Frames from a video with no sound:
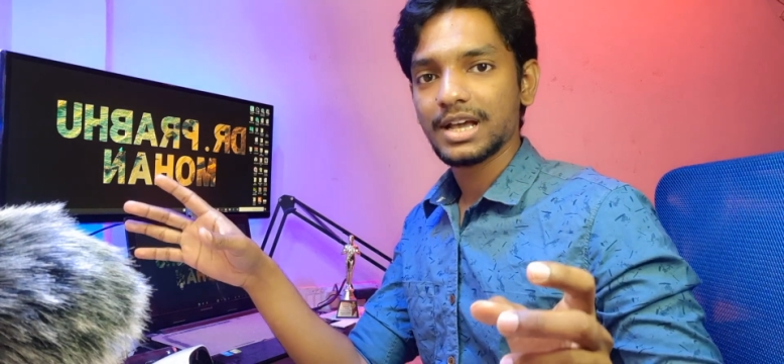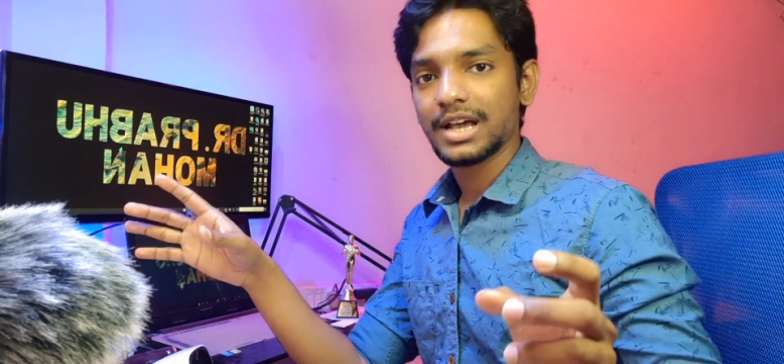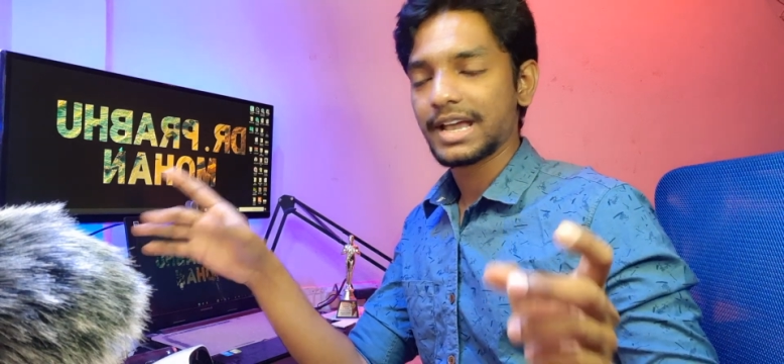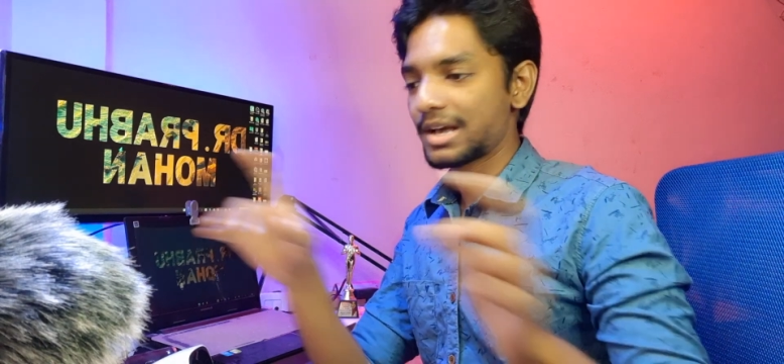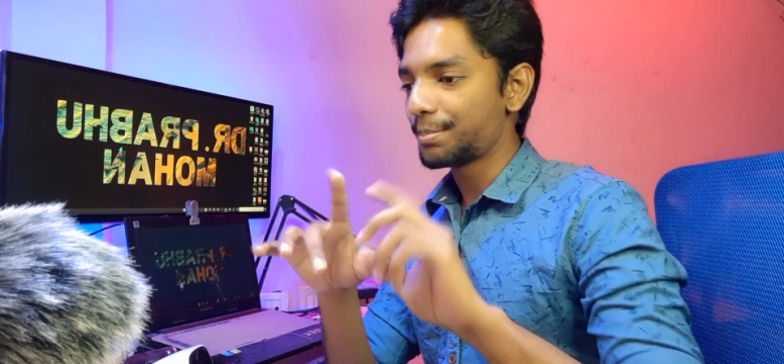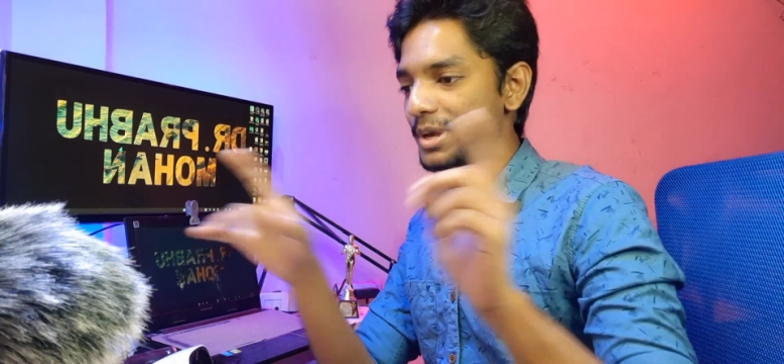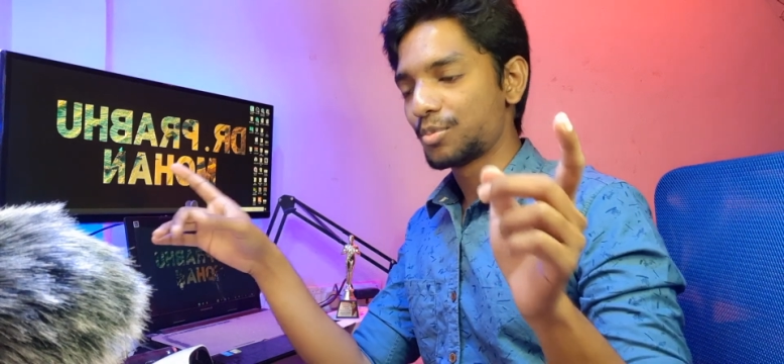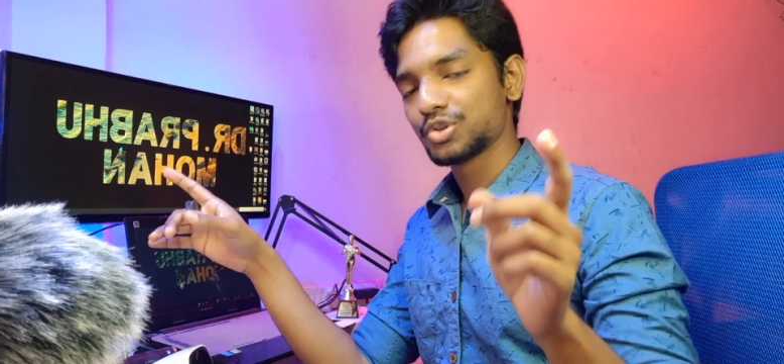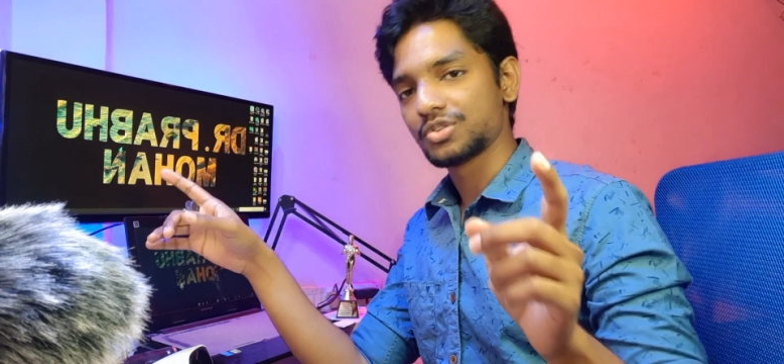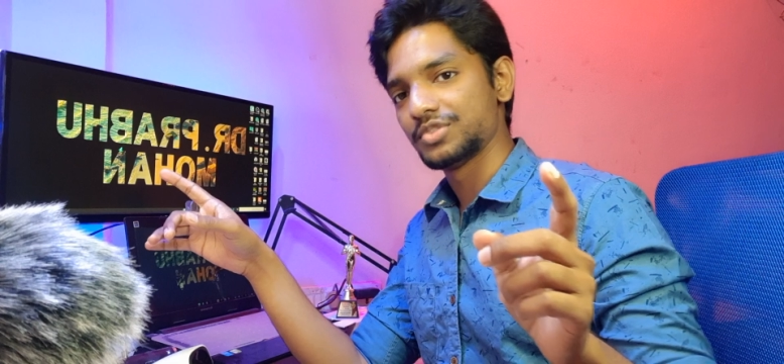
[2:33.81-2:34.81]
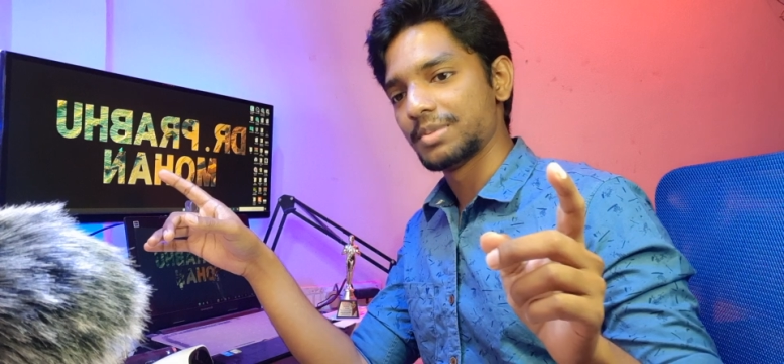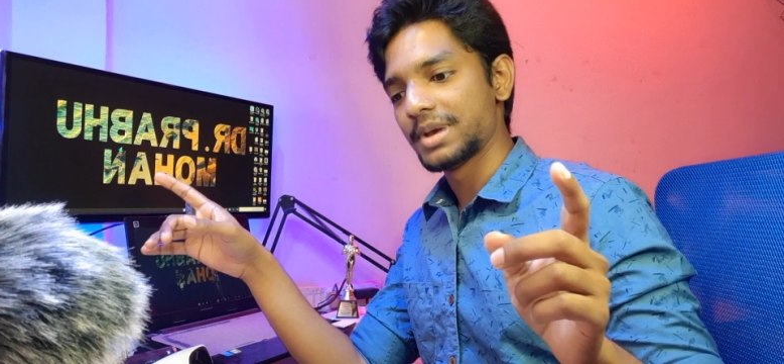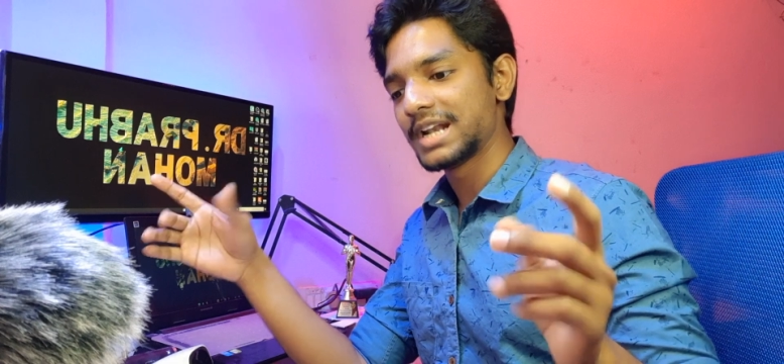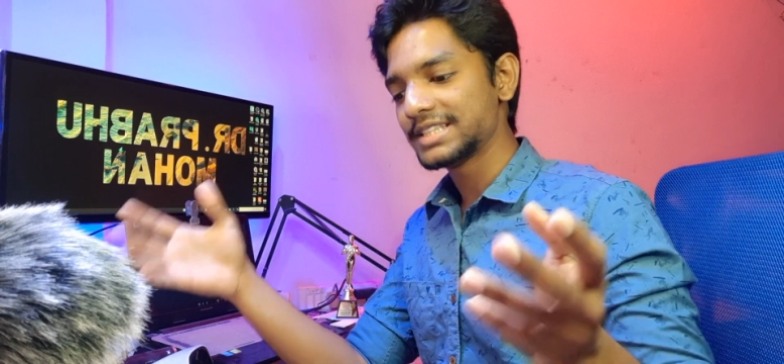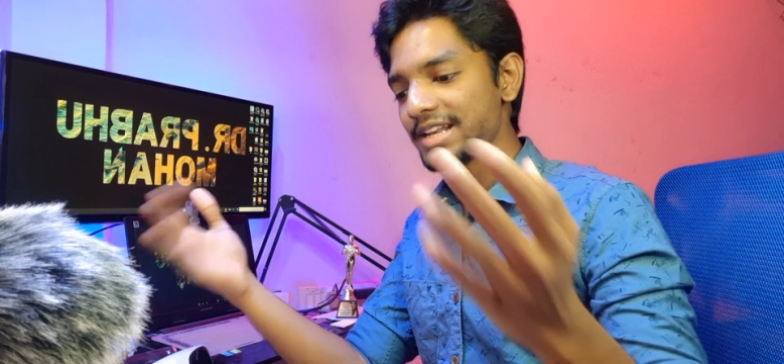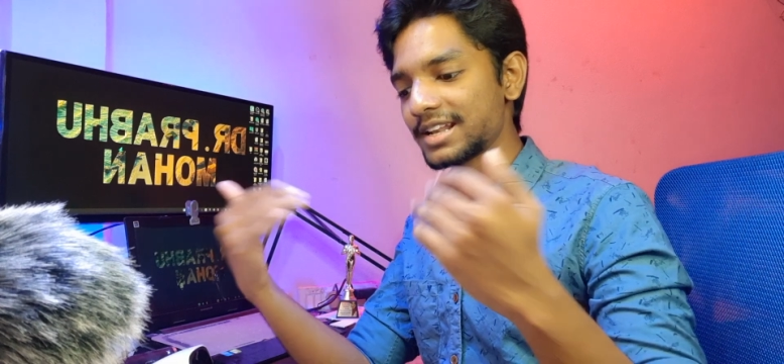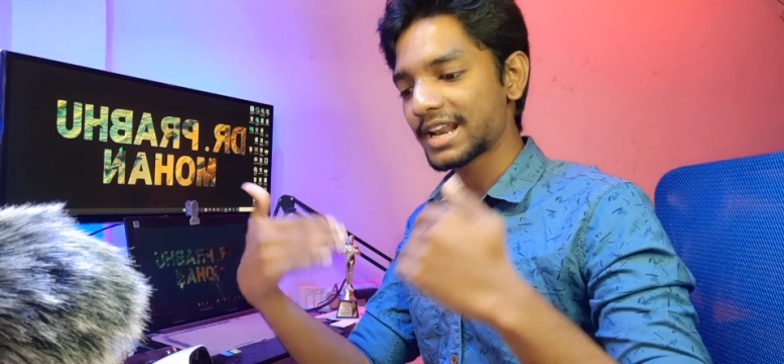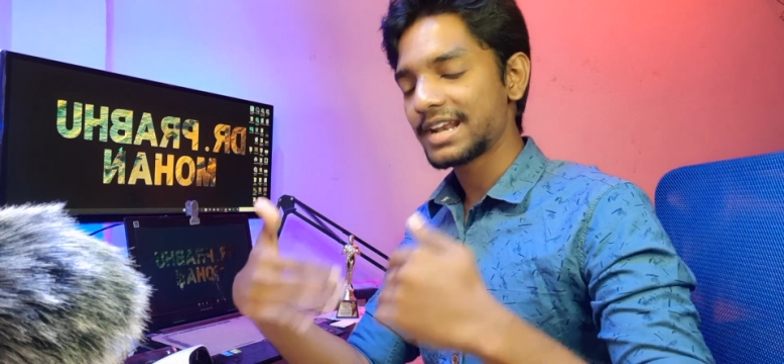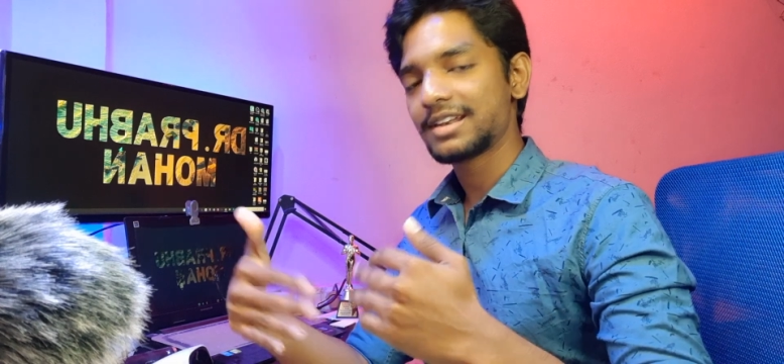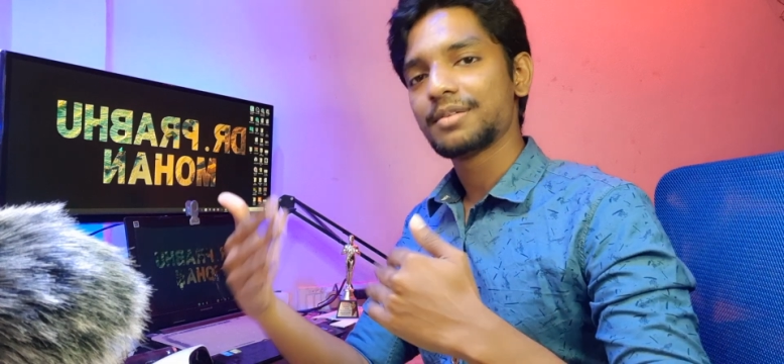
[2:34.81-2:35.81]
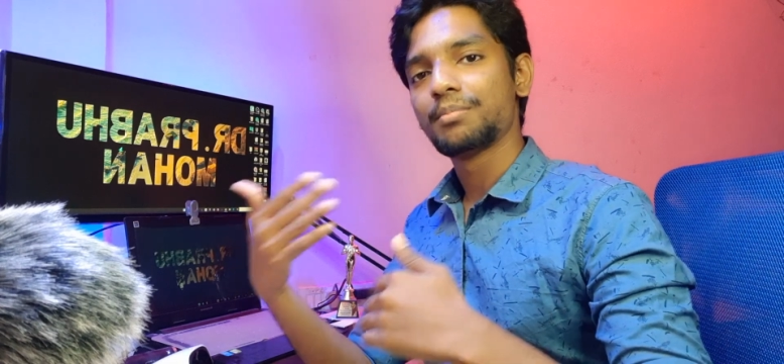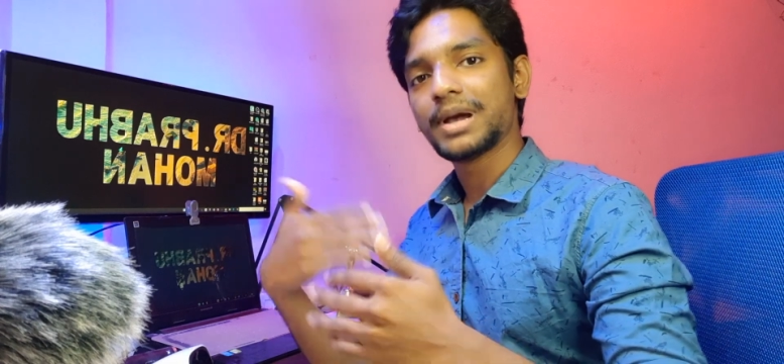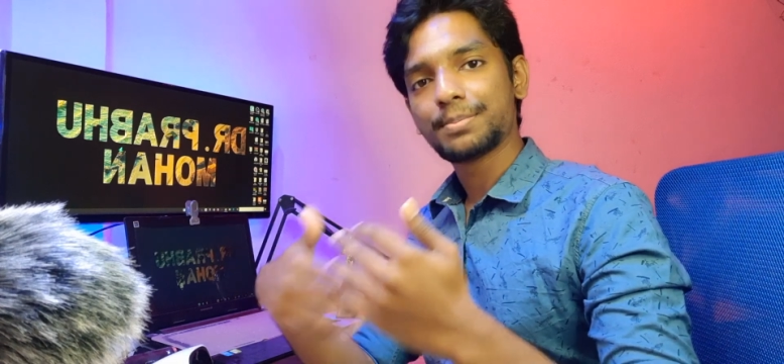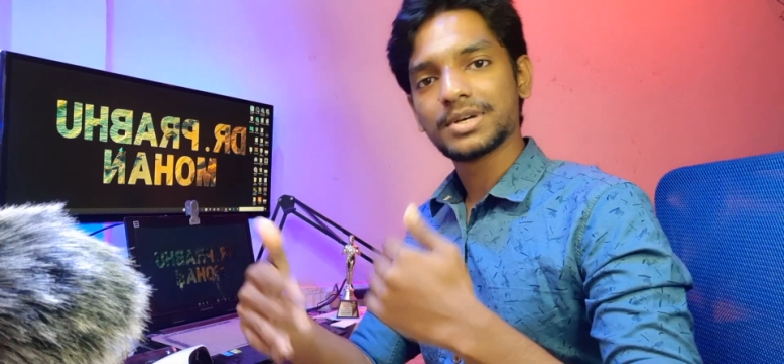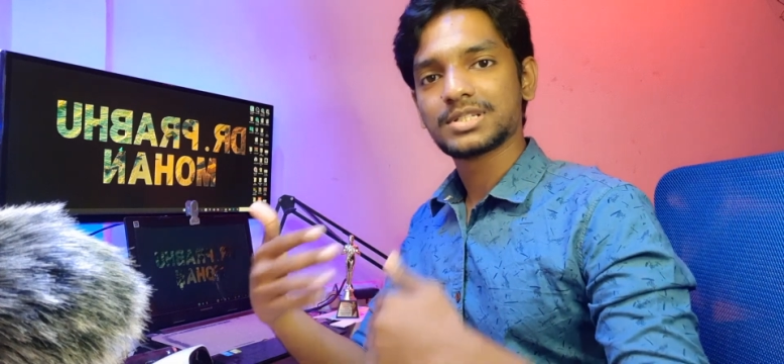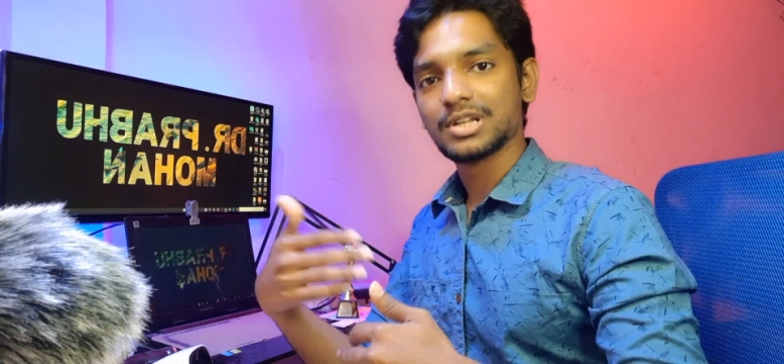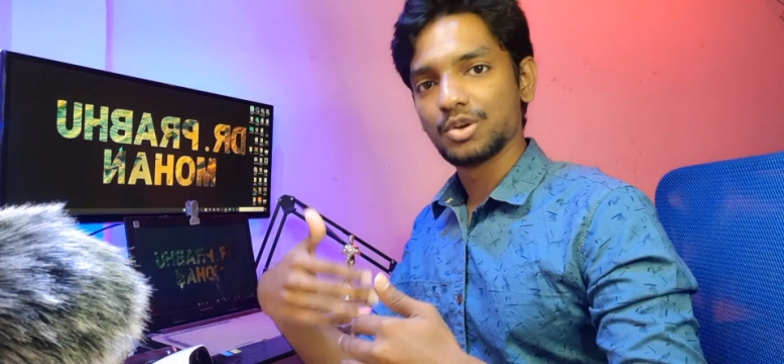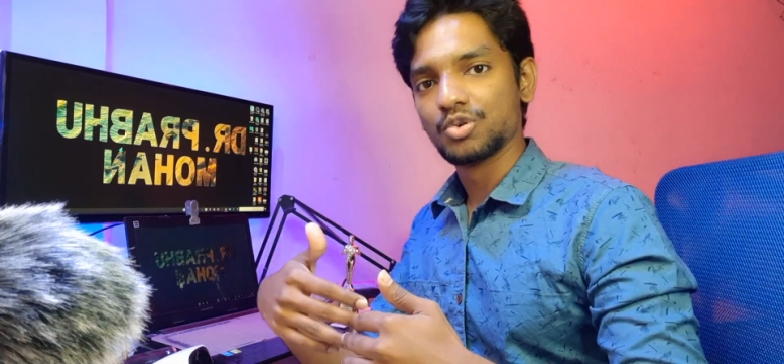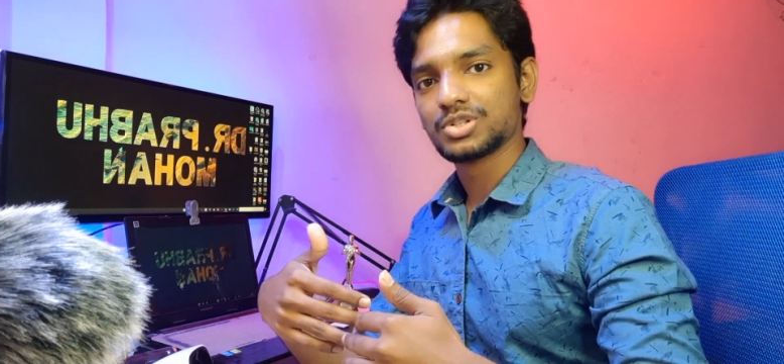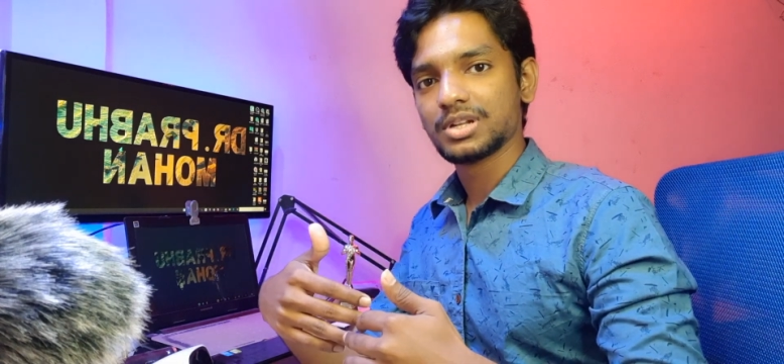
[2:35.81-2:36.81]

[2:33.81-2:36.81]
I compare both of them and then write my personal notes.